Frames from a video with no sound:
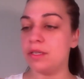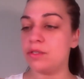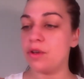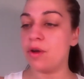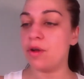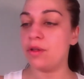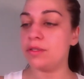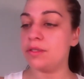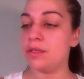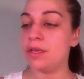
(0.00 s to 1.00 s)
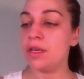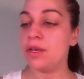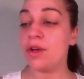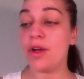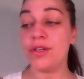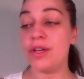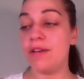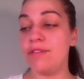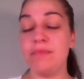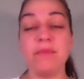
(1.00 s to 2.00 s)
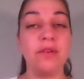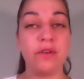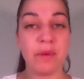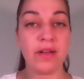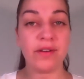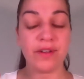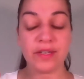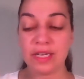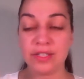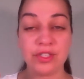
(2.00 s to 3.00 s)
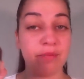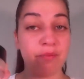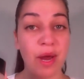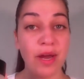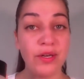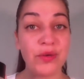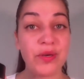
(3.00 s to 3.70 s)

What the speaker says: It's called Got You Covered Mineral Powder Foundation. Brand new.